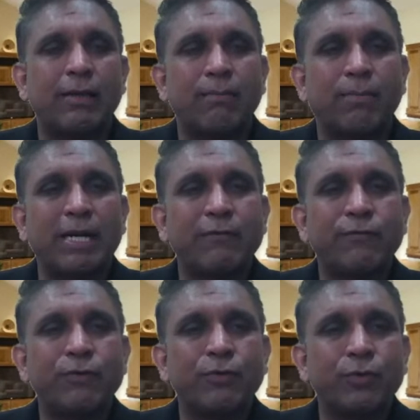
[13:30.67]
But
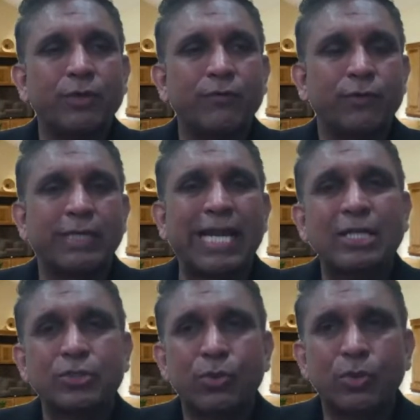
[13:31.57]
if you
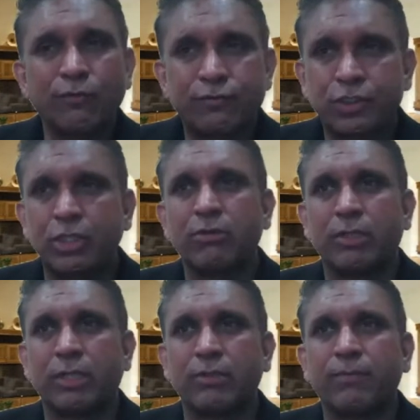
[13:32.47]
catch hold of
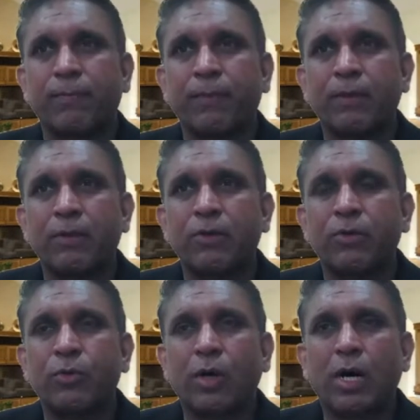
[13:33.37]
children
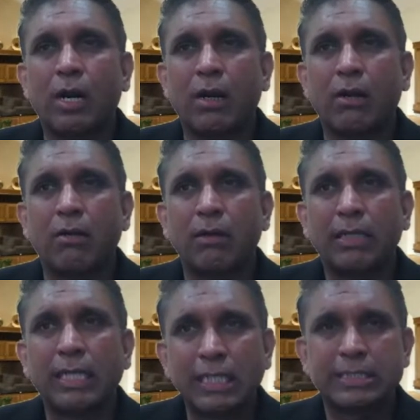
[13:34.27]
who are
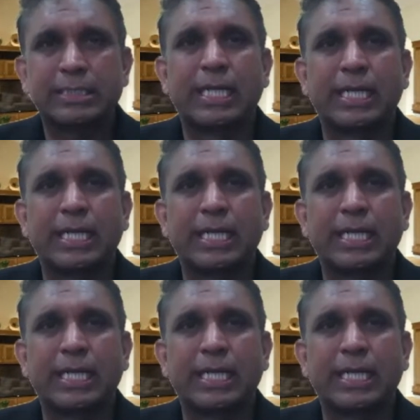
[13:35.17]
innocent,